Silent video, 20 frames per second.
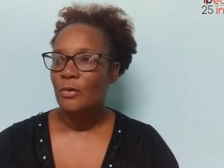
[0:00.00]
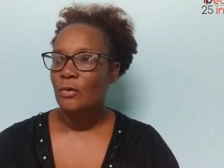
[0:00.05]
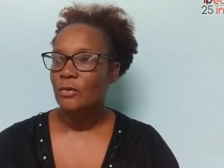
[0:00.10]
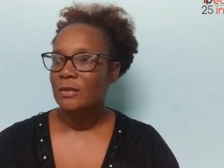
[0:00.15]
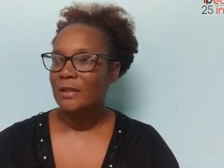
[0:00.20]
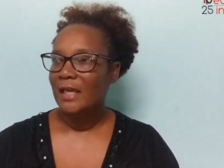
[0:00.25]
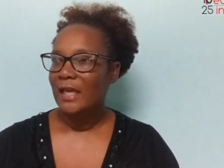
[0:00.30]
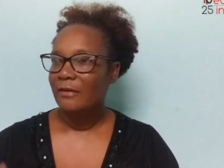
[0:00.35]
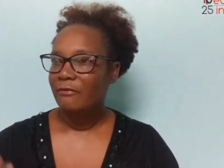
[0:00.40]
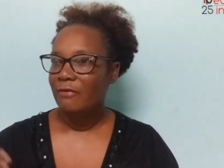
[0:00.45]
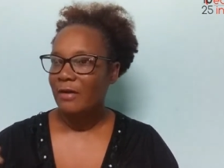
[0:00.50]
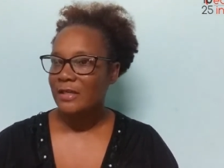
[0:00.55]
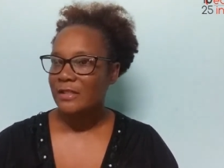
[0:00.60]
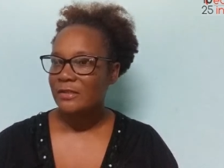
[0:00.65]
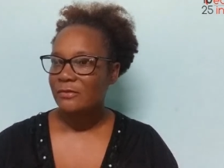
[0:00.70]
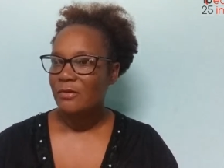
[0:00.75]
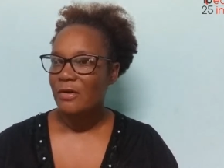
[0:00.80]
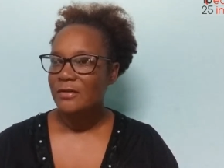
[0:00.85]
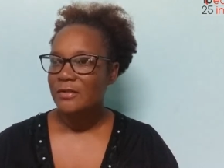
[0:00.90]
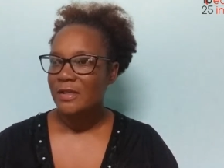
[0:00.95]
go to like
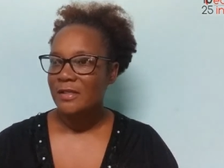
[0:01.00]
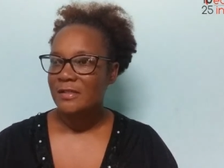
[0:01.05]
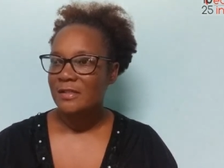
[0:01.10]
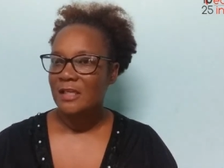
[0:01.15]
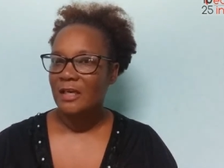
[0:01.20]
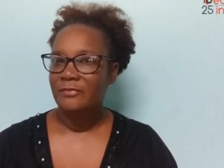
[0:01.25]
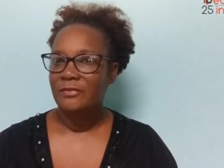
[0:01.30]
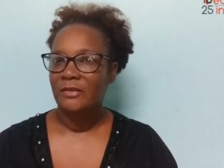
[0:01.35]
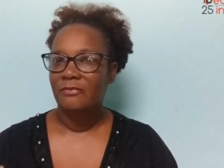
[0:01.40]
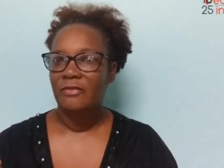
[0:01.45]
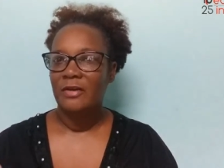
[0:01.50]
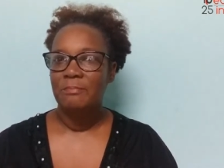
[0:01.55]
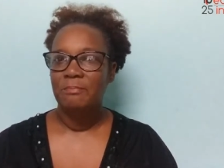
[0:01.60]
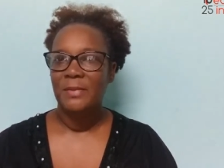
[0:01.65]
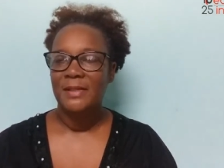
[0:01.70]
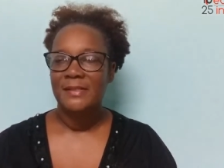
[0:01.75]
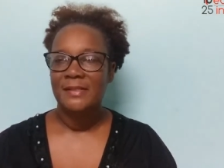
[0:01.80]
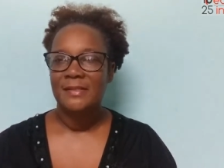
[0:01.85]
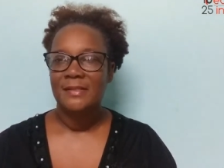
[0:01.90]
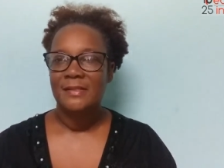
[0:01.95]
restaurants and stuff, different
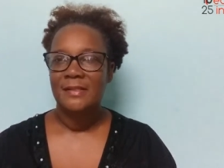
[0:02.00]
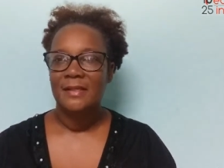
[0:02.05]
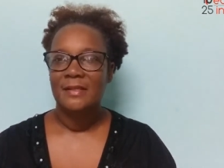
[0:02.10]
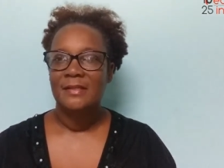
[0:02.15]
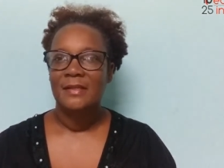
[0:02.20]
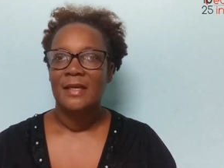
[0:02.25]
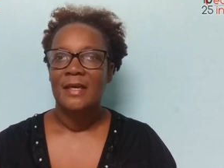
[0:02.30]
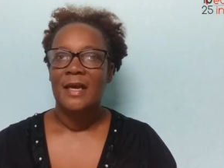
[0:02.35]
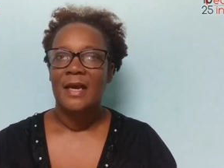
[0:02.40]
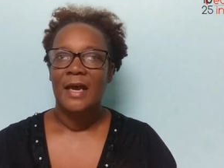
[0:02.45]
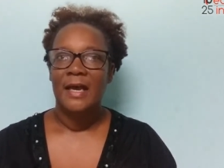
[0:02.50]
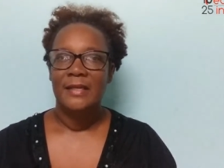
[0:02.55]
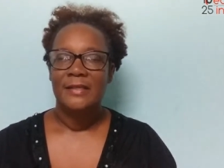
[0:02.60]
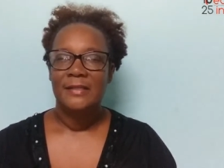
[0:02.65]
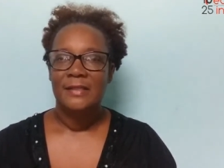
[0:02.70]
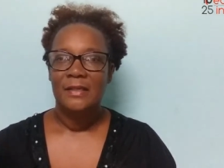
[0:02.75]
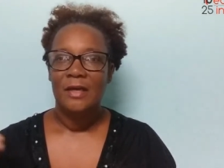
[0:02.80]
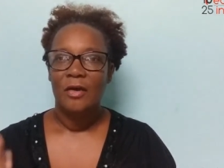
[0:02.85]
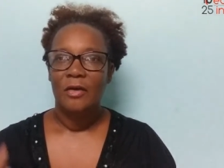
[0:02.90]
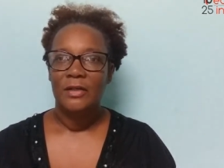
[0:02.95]
businesses, and
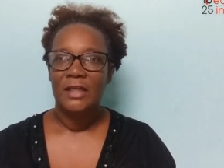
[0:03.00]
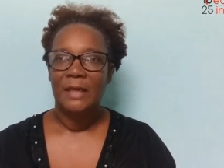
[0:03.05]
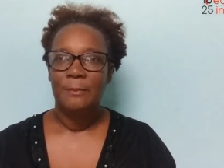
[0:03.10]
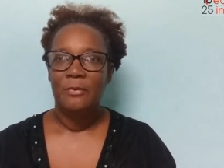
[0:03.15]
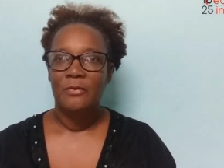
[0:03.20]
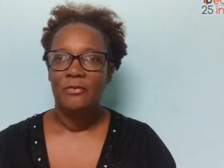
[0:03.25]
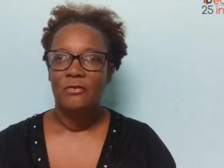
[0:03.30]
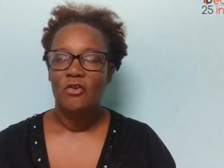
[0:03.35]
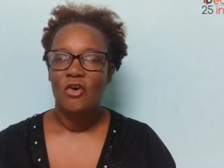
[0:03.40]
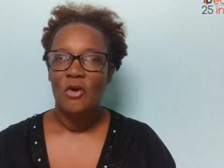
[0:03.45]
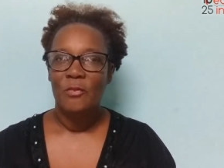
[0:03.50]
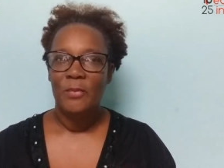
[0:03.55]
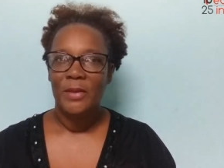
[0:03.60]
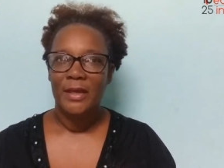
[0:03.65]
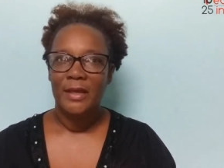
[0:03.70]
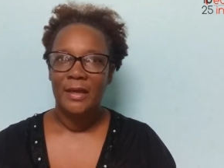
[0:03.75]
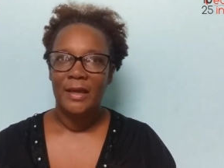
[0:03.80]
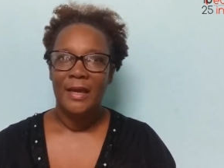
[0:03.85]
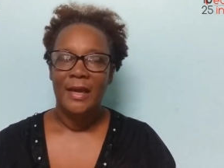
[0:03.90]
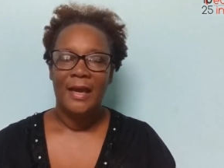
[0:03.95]
see how they're
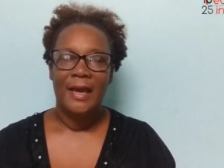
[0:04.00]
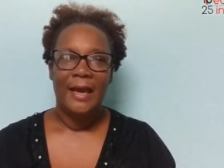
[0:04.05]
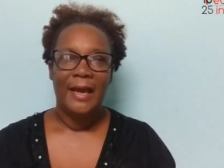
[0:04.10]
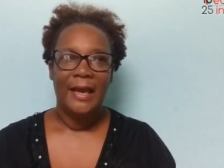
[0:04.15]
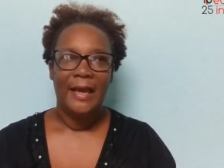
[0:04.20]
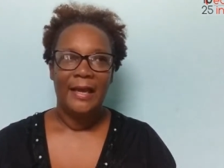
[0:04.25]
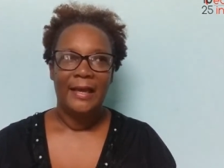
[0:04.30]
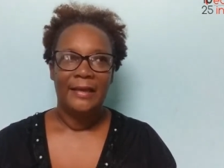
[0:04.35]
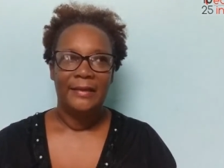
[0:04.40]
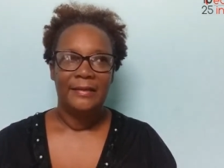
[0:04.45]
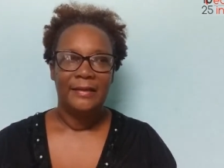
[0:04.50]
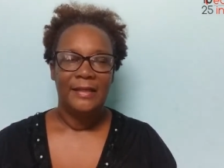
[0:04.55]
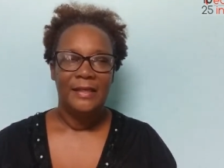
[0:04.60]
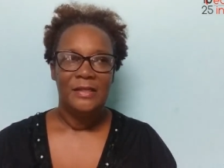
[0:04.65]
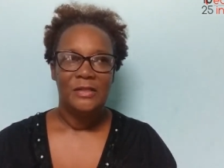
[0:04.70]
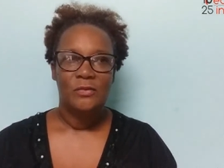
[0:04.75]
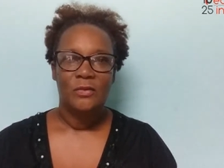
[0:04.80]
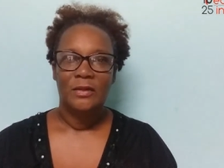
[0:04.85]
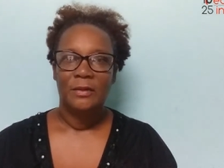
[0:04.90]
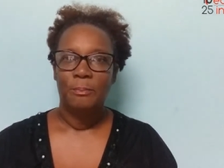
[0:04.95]
performing. And
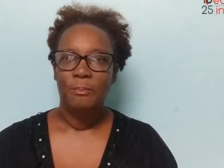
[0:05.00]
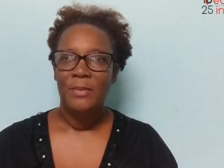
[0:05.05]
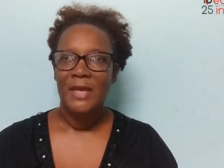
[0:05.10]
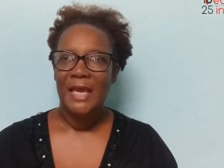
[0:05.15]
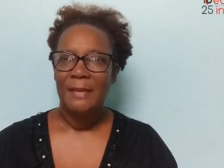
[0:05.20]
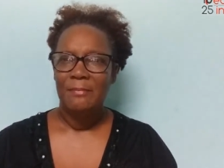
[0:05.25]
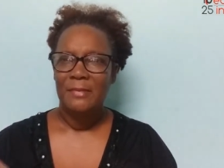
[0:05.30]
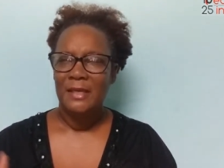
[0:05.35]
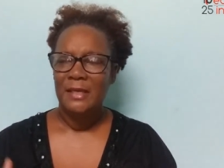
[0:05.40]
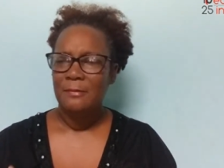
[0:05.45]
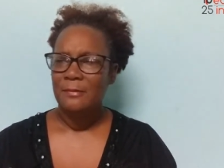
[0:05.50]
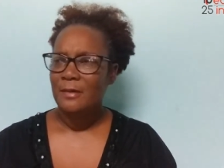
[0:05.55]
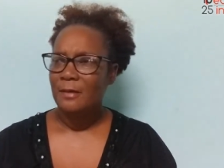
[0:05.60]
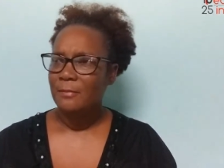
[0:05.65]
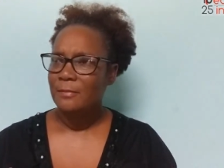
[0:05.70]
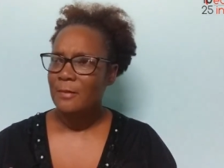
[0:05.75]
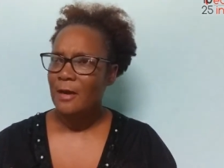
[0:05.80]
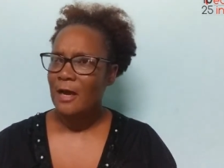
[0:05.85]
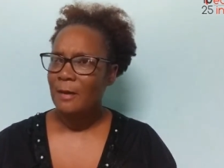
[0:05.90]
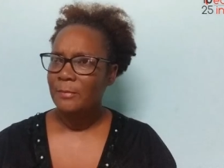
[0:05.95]
he's going to pay me
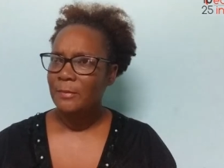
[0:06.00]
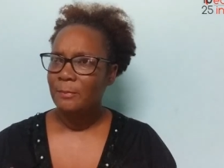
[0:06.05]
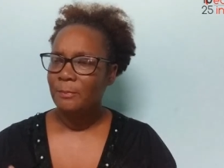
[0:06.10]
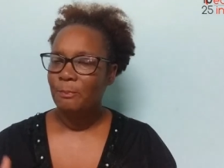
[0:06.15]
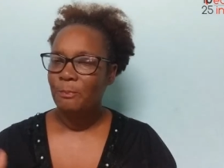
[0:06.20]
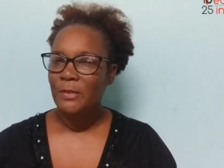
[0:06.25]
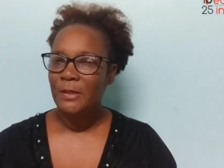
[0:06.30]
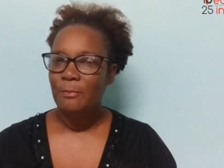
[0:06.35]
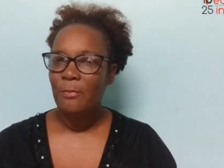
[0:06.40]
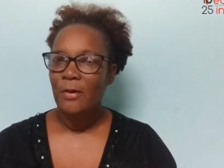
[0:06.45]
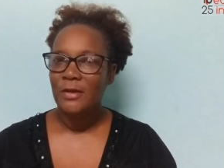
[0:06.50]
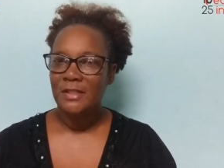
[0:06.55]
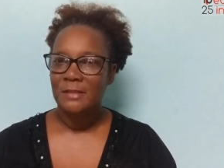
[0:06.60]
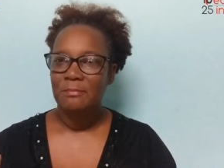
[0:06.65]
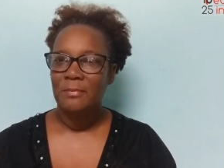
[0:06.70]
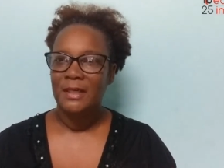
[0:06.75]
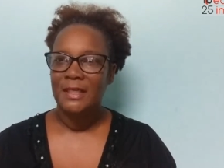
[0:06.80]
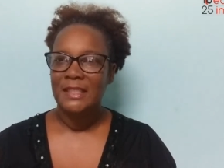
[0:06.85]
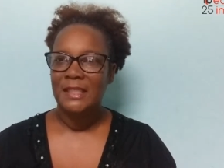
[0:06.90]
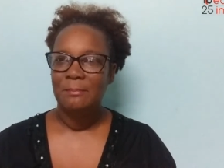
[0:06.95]
um, deposit
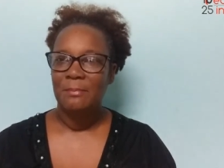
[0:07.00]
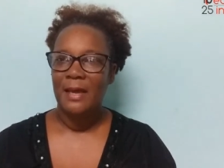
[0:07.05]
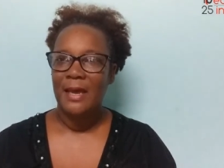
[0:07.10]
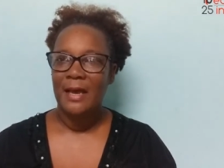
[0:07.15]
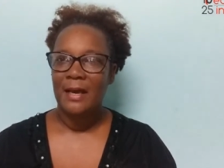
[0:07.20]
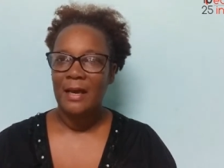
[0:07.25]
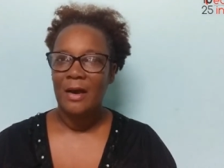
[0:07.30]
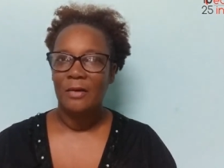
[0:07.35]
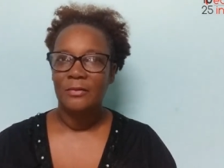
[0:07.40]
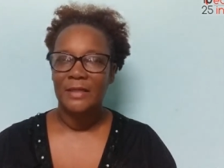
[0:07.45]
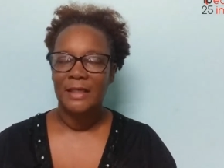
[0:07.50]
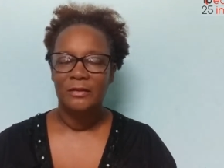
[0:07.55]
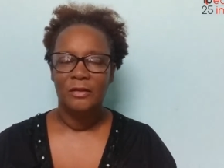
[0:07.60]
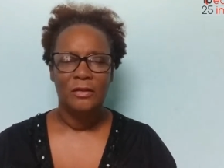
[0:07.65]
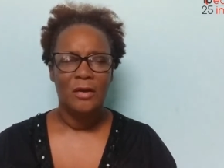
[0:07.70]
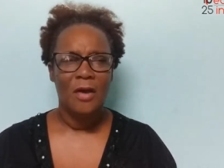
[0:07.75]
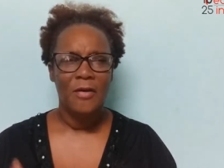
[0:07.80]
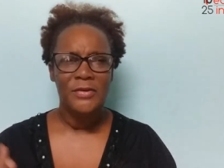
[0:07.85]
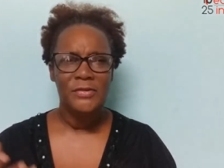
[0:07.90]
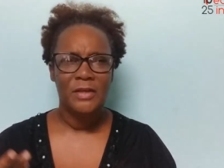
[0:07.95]
money to my account. I
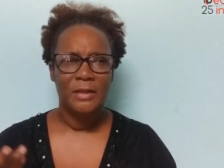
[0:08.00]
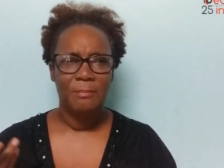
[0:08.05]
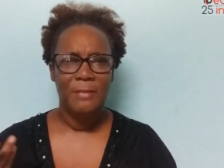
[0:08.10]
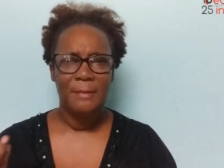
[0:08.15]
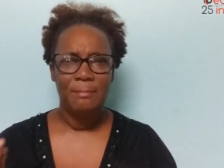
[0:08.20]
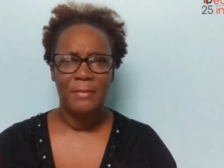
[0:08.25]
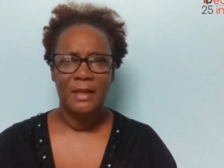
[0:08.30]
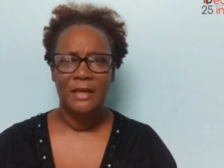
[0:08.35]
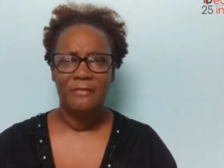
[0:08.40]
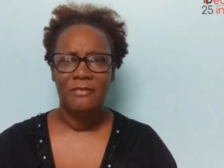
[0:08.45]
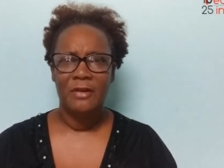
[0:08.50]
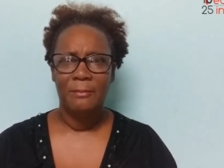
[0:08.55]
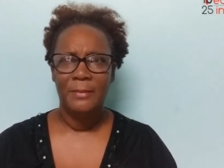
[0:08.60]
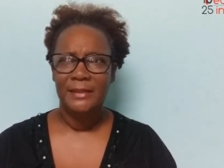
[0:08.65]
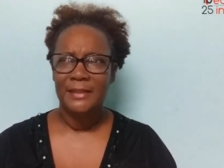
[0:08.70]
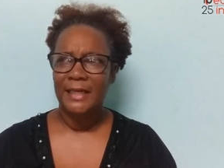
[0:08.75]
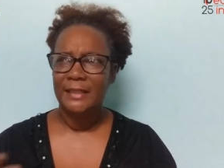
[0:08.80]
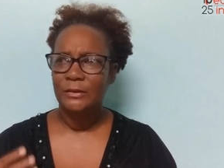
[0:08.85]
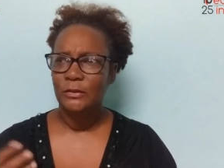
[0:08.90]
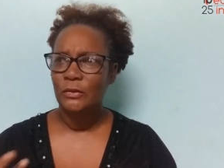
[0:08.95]
don't know how he's going to make money from
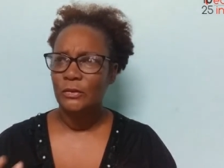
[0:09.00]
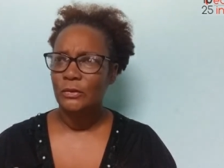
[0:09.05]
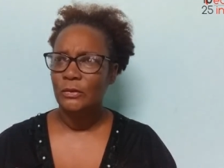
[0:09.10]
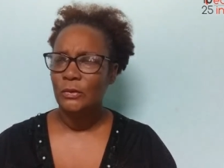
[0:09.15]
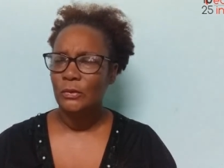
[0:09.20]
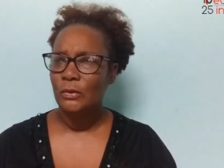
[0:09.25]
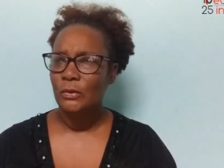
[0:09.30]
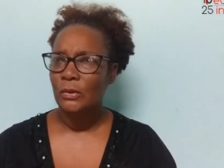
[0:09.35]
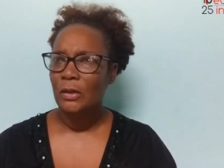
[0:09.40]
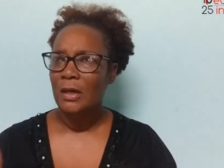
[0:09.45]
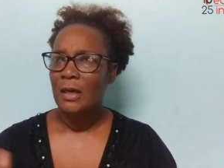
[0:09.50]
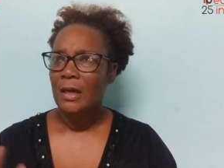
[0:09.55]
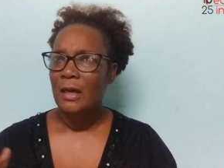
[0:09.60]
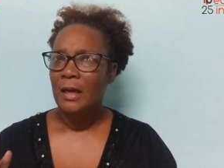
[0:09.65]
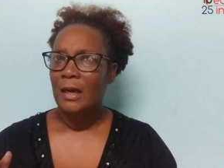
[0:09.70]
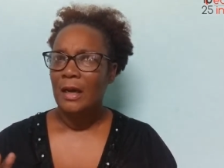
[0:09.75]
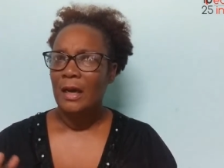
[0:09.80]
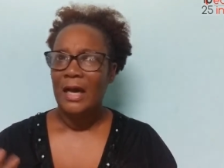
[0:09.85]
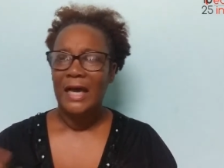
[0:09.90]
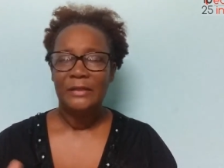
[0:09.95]
it. I don't know.
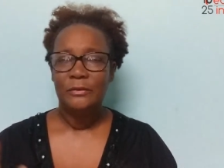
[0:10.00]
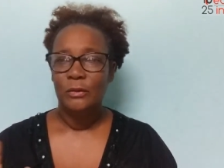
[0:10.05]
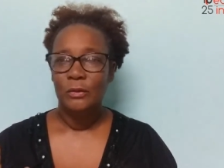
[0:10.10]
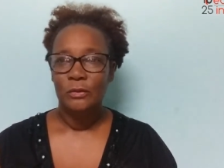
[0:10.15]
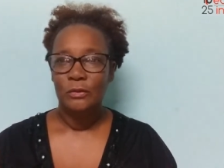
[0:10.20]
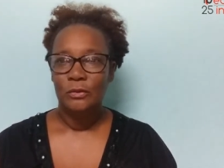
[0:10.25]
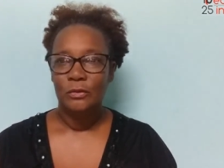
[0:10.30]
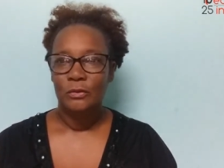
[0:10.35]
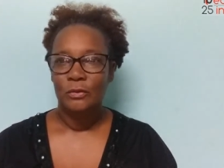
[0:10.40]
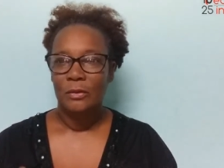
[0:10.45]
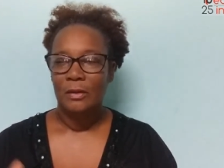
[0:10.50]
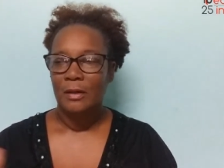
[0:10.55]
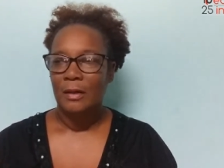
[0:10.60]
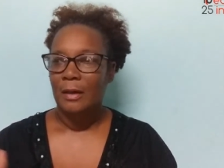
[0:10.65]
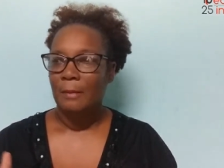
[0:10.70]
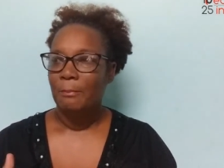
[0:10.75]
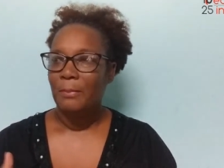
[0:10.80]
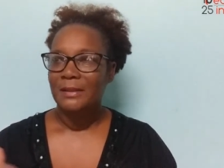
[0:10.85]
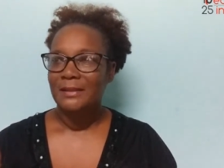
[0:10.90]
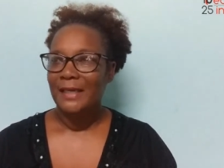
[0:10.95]
I don't know.
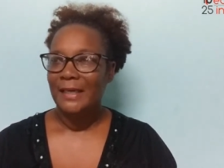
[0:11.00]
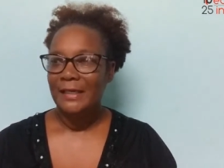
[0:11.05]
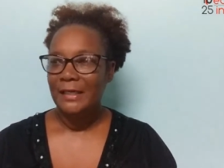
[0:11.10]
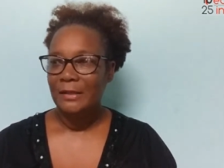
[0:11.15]
But